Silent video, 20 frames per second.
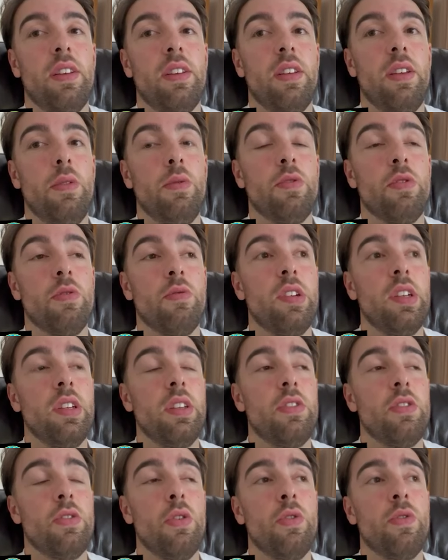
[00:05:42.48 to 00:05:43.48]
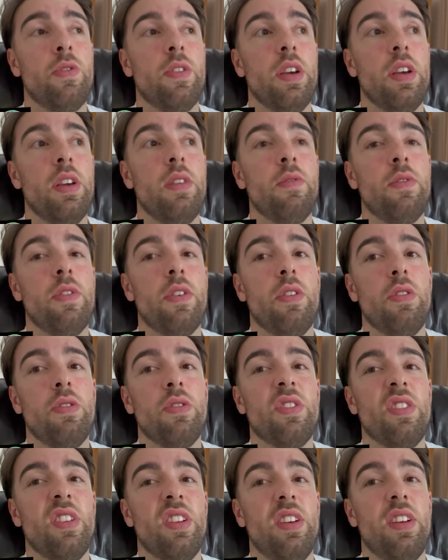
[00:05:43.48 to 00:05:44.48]
it was a really tough game for us
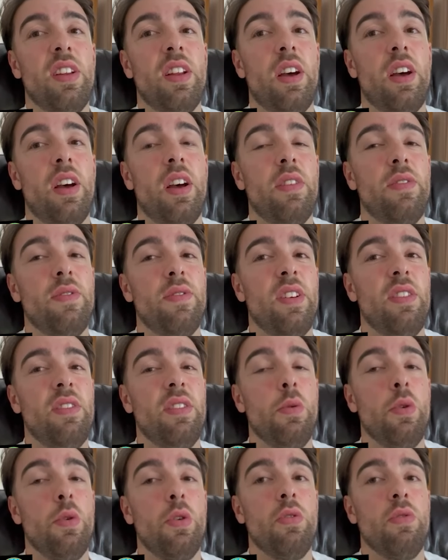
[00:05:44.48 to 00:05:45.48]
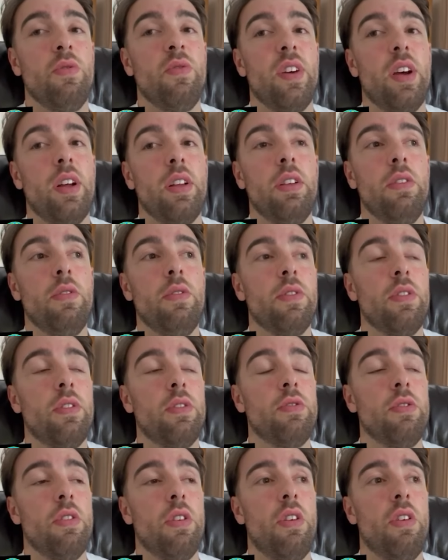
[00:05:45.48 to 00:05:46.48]
today, and I, I felt they were good value for a
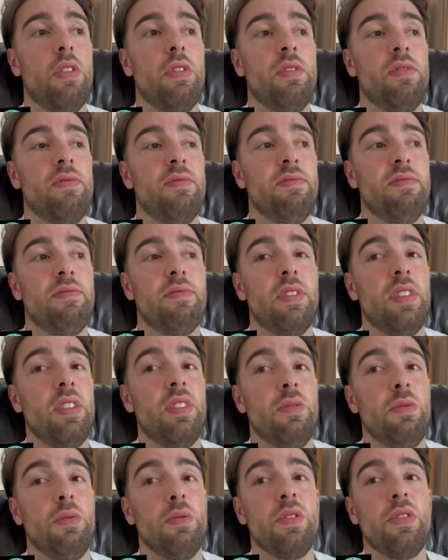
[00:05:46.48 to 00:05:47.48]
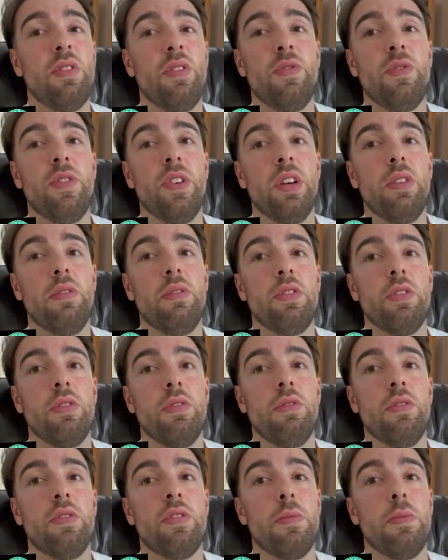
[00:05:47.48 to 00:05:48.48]
draw, and it was the fair
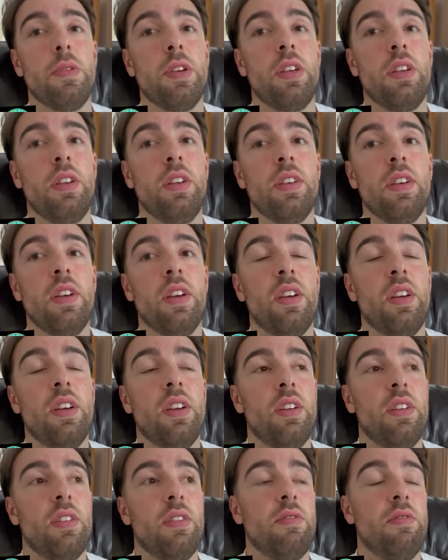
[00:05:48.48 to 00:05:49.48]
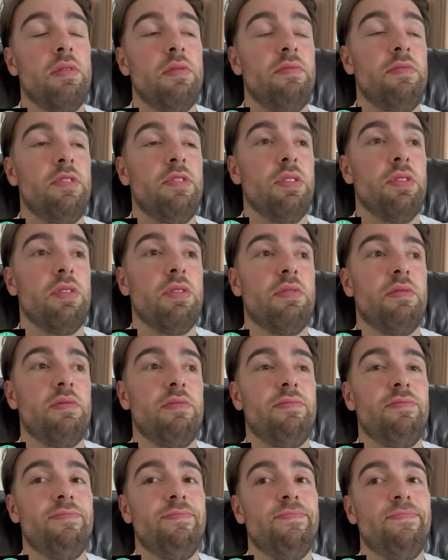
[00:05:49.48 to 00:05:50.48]
result to me. And just
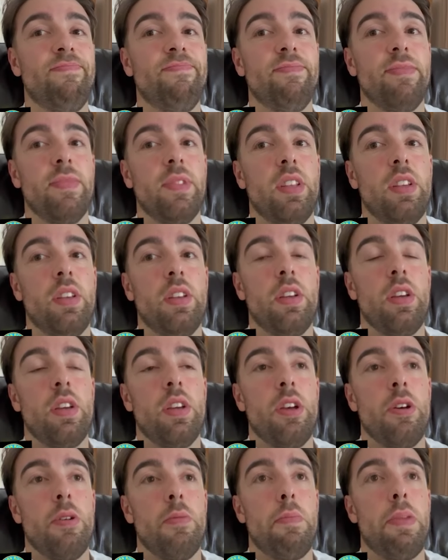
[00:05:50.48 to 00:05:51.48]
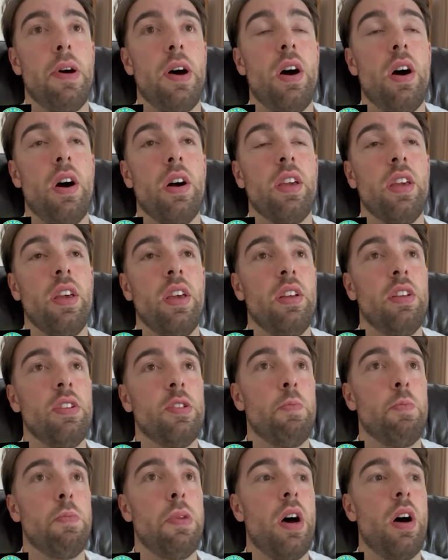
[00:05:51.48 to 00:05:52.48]
Parker, as
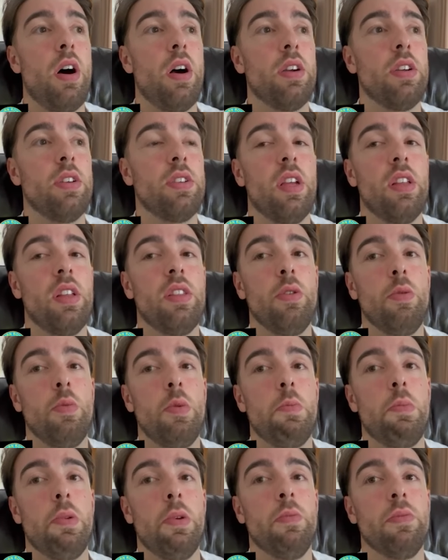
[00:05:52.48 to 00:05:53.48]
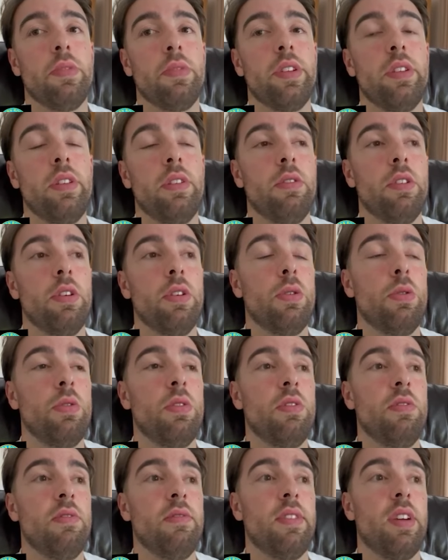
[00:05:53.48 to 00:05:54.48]
Parker said, there'll be bumps in the road,
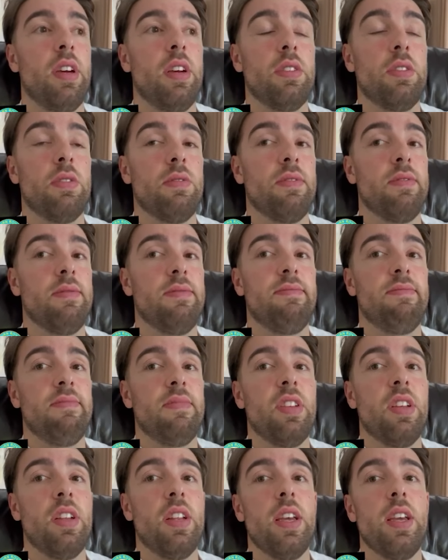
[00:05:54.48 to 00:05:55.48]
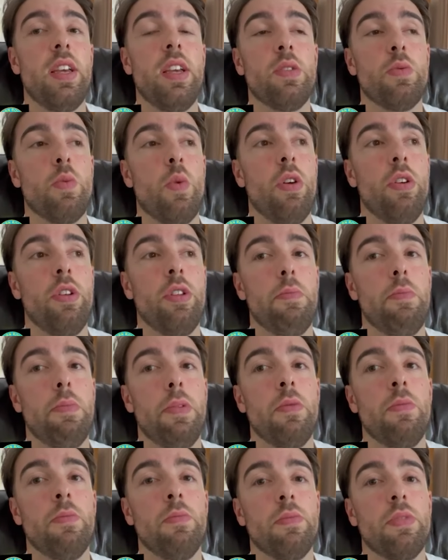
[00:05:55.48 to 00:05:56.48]
and that's today is one of the
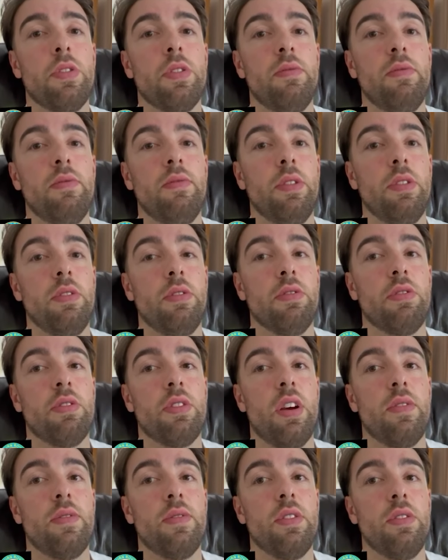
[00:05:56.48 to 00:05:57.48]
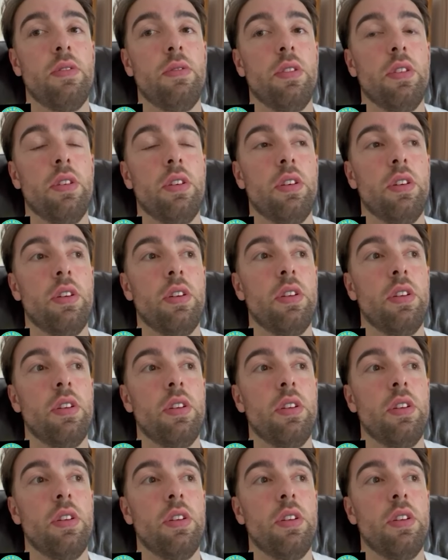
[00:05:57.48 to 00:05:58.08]
bumps, and we'll just have to uh,